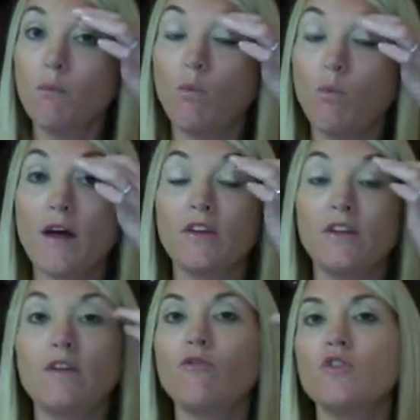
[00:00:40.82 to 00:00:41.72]
But the
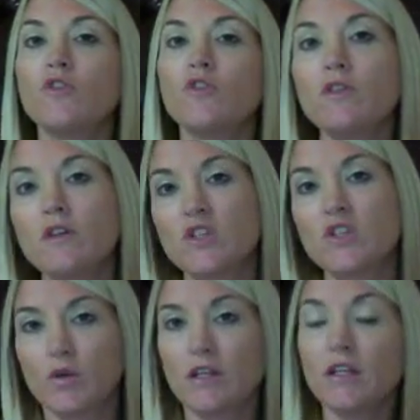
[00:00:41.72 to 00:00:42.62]
difference with this
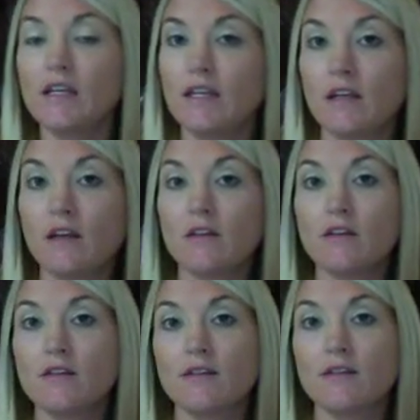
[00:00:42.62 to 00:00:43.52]
one
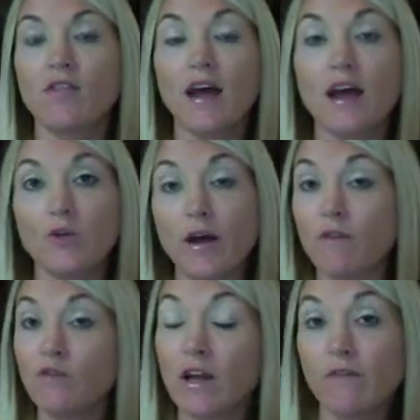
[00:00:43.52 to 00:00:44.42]
is that you
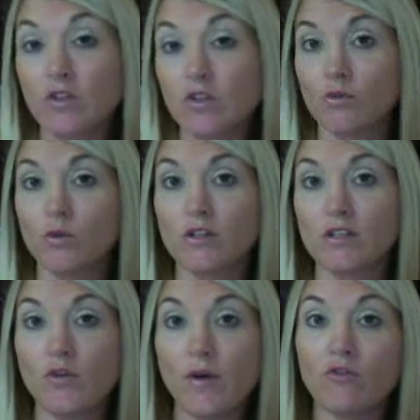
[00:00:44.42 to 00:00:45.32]
have to have a source,
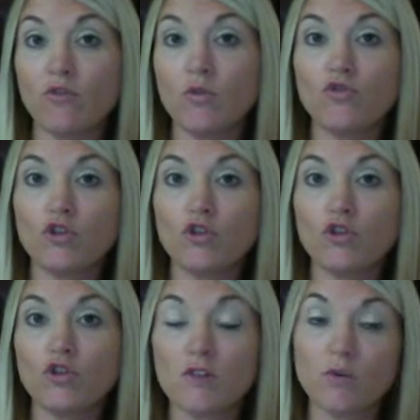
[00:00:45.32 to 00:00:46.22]
and you have to
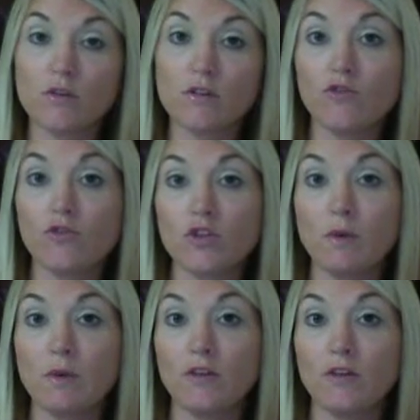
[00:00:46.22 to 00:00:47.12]
attribute that source in your
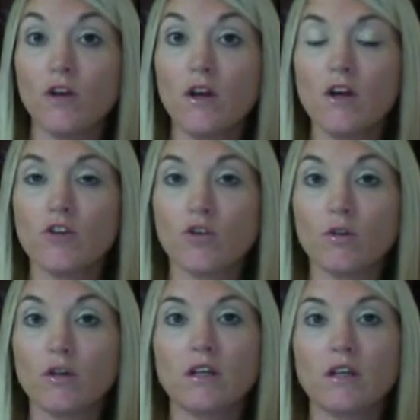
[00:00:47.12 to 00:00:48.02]
speech. So
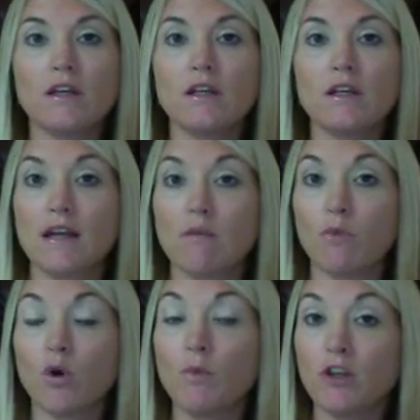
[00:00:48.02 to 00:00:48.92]
look at the
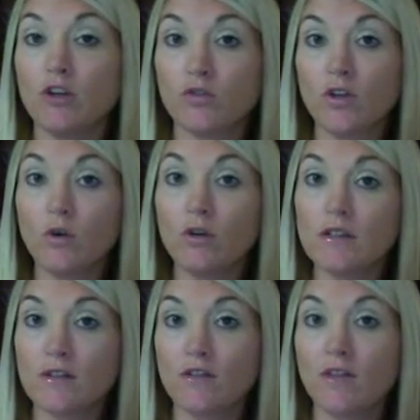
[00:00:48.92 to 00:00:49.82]
example, but you'll notice
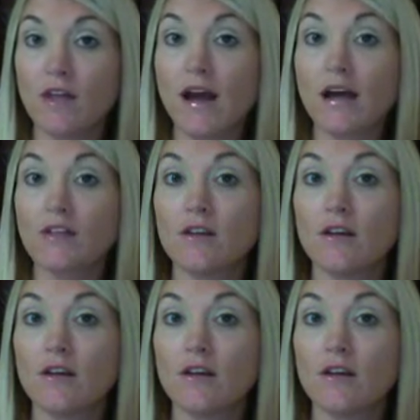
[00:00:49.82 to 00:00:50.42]
that